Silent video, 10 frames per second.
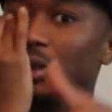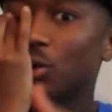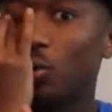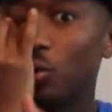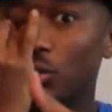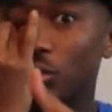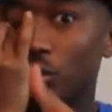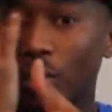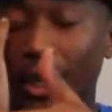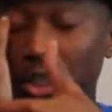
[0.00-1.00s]
To
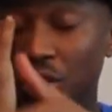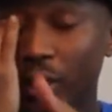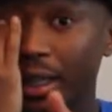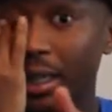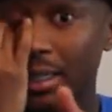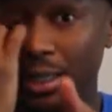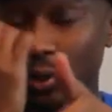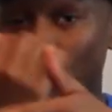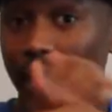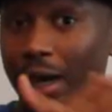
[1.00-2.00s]
how strong he is and
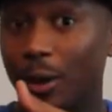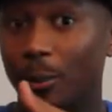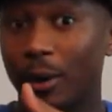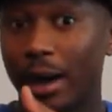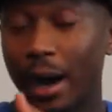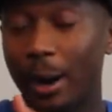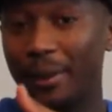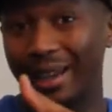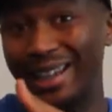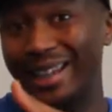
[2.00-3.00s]
to how
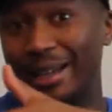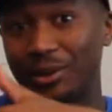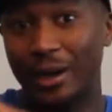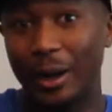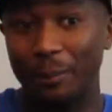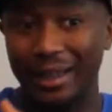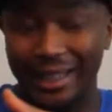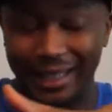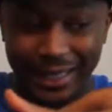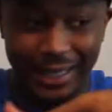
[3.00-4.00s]
big
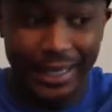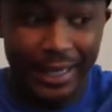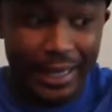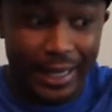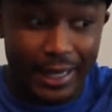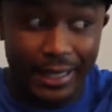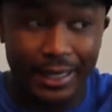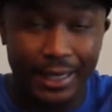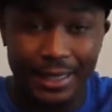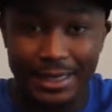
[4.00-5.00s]

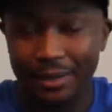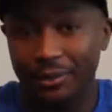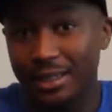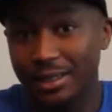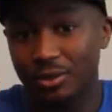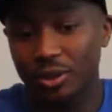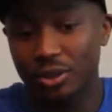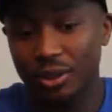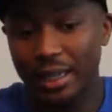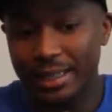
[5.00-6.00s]
his level is as well.
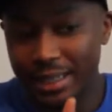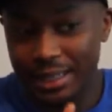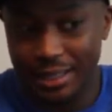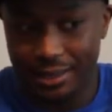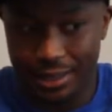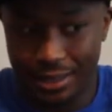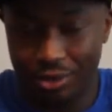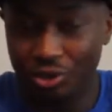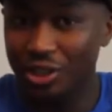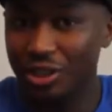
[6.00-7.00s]
So that's
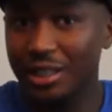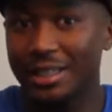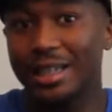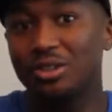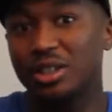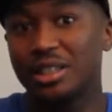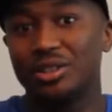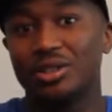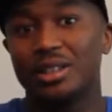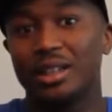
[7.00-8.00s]
it's interesting
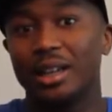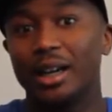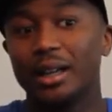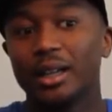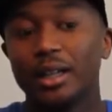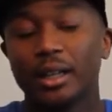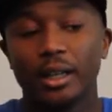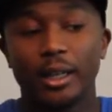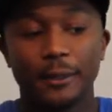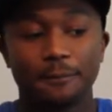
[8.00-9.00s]
to see that.
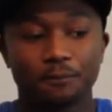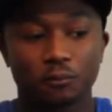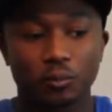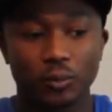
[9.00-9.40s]
In